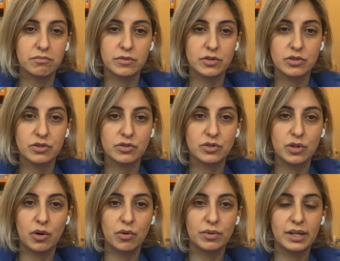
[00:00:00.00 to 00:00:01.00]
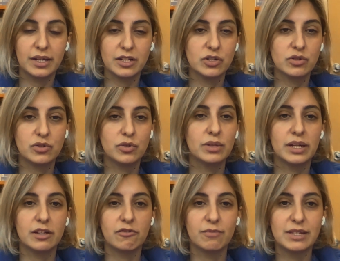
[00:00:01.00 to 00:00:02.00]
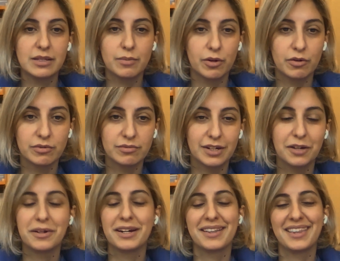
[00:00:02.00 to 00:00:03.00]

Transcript: There's no like it's too late, you missed the boat.